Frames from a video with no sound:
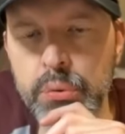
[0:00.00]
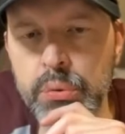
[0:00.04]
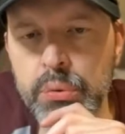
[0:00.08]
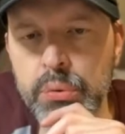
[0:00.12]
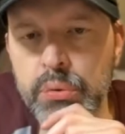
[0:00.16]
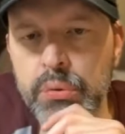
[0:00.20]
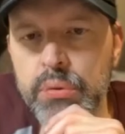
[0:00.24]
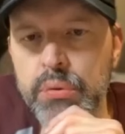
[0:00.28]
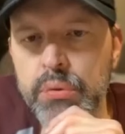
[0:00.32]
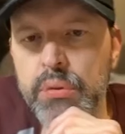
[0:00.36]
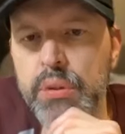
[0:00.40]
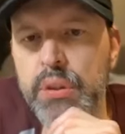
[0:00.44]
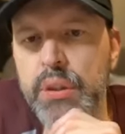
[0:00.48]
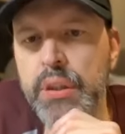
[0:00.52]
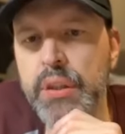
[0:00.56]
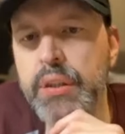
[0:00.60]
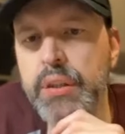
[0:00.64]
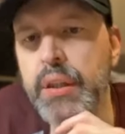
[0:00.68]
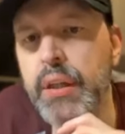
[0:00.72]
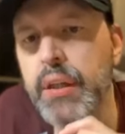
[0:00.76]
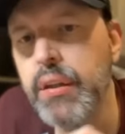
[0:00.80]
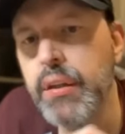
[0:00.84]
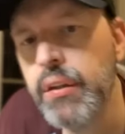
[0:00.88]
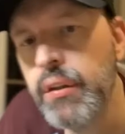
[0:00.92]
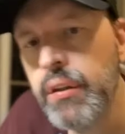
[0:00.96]
Ooh,
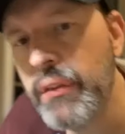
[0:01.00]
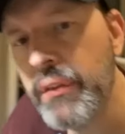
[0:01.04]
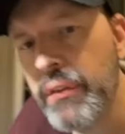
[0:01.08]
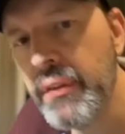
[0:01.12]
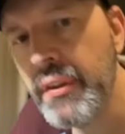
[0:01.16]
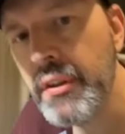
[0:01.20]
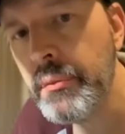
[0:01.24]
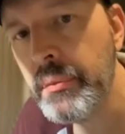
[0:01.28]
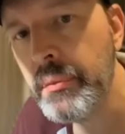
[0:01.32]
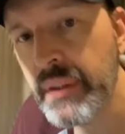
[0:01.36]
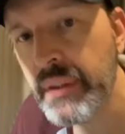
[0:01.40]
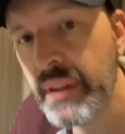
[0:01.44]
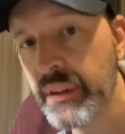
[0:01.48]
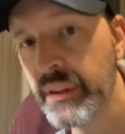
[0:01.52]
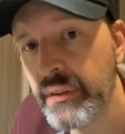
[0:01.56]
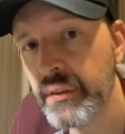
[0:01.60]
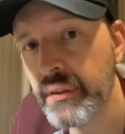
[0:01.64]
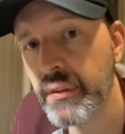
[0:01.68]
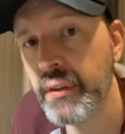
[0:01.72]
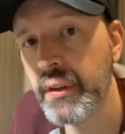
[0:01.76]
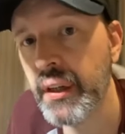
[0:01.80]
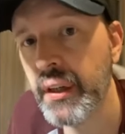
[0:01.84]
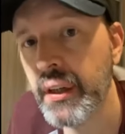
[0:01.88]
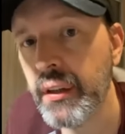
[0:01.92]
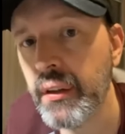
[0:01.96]
he died in his
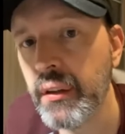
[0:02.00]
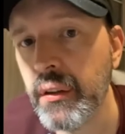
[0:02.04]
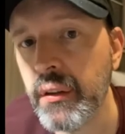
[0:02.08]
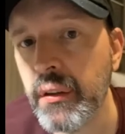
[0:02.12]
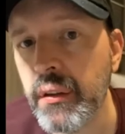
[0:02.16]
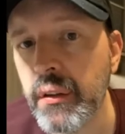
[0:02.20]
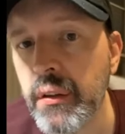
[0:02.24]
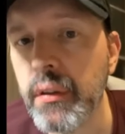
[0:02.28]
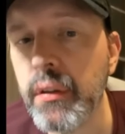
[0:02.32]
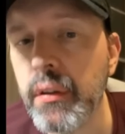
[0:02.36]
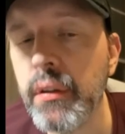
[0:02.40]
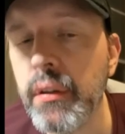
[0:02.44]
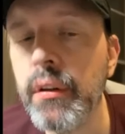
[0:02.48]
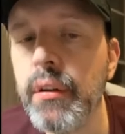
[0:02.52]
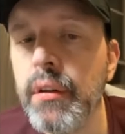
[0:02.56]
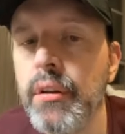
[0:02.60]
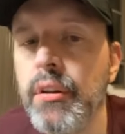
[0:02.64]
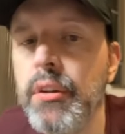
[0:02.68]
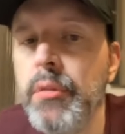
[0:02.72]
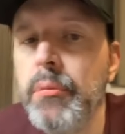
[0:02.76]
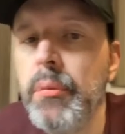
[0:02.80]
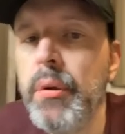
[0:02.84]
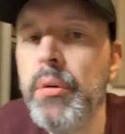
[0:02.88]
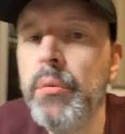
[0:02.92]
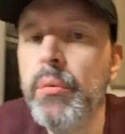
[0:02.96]
sleep yesterday?
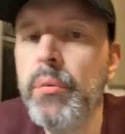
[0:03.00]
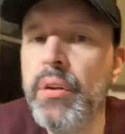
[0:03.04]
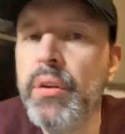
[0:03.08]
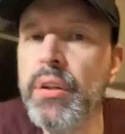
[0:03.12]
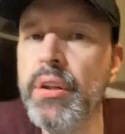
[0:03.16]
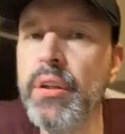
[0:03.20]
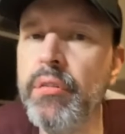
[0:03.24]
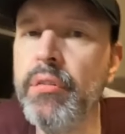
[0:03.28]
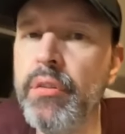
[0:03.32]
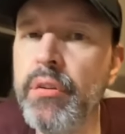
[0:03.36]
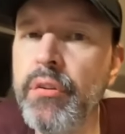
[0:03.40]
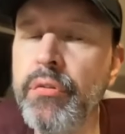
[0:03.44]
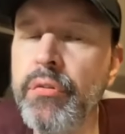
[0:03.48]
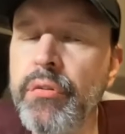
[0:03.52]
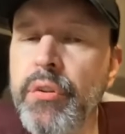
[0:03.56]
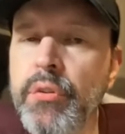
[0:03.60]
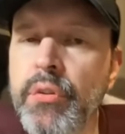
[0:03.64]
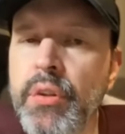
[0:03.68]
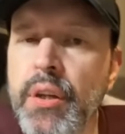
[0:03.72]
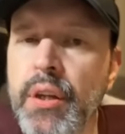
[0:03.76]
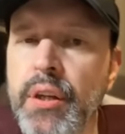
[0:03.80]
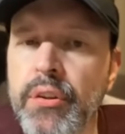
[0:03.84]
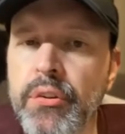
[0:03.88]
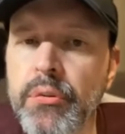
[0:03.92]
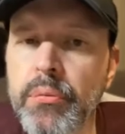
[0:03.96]
You might want to
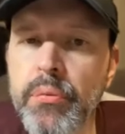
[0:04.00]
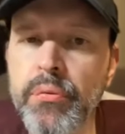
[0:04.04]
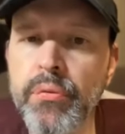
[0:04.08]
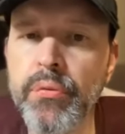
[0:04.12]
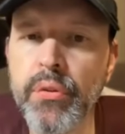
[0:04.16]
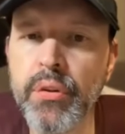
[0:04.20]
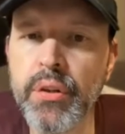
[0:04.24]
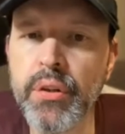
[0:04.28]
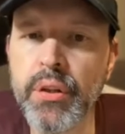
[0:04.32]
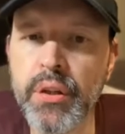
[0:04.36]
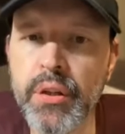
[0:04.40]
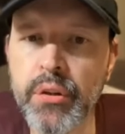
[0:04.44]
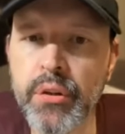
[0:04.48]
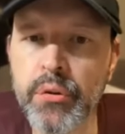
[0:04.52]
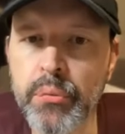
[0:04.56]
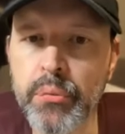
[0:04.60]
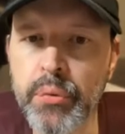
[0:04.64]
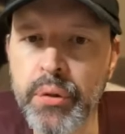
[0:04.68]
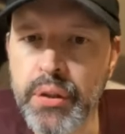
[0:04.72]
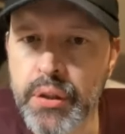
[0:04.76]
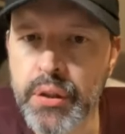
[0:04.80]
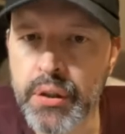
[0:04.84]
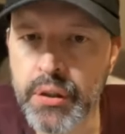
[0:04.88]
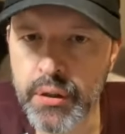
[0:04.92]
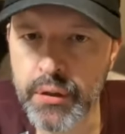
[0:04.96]
give it a few days before
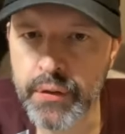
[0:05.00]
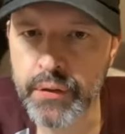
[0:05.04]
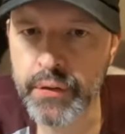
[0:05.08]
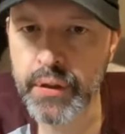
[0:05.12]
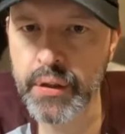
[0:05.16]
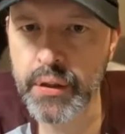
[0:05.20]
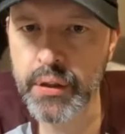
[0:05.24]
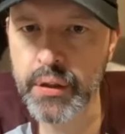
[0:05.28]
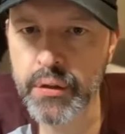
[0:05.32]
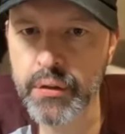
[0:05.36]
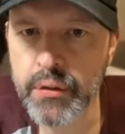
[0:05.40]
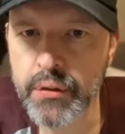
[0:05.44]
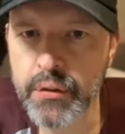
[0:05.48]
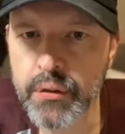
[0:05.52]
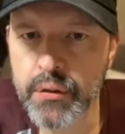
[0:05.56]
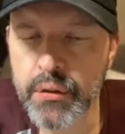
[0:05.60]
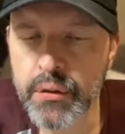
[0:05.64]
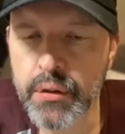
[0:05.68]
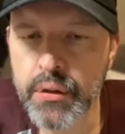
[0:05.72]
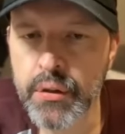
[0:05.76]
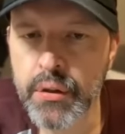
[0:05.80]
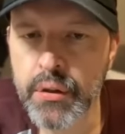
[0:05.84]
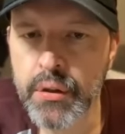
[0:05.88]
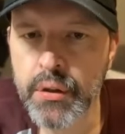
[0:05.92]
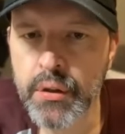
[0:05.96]
getting a reading on
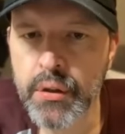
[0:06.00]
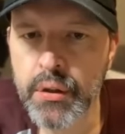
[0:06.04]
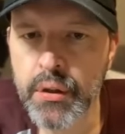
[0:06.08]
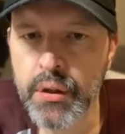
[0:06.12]
that.